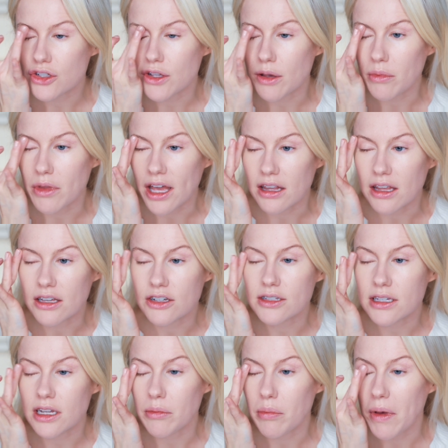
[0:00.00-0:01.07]
So I'm lightly just
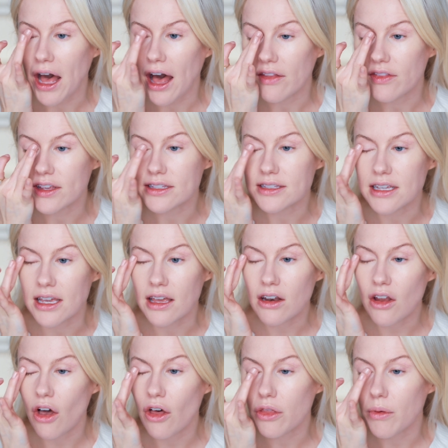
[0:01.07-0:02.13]
gonna pat this in
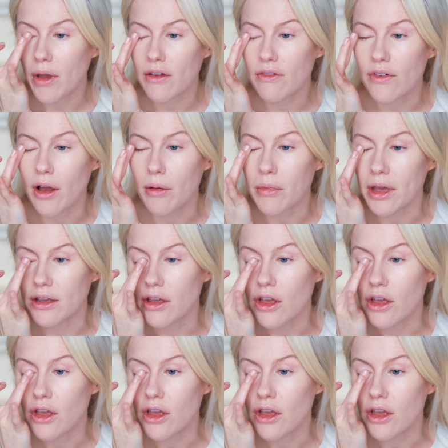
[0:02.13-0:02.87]
all the way from